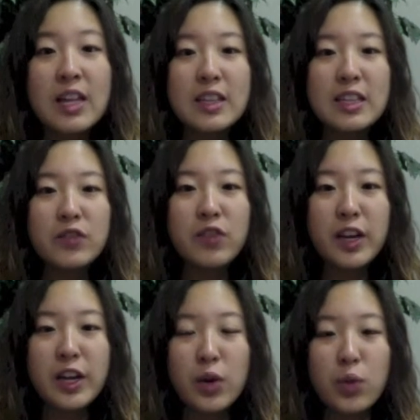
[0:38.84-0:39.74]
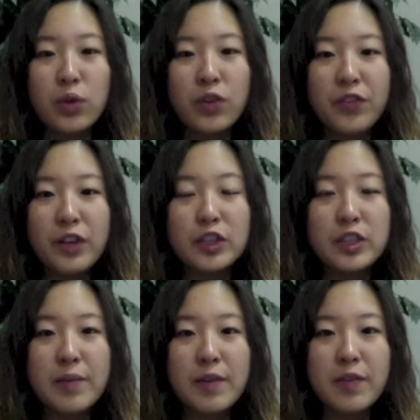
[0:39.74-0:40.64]
This video will review
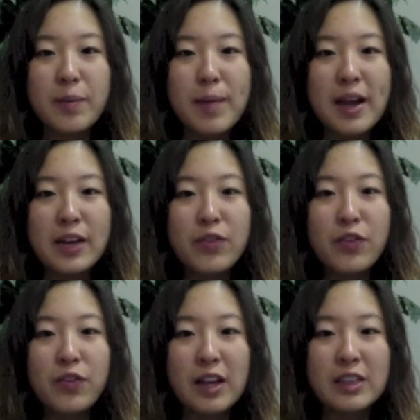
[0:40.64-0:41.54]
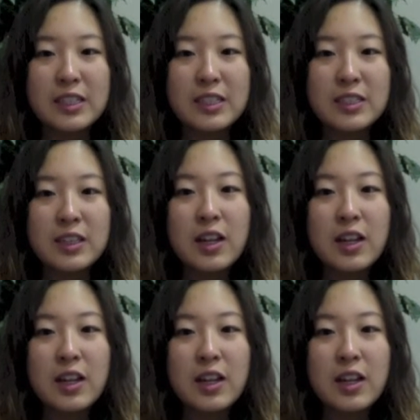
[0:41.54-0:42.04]
some of the many reflexes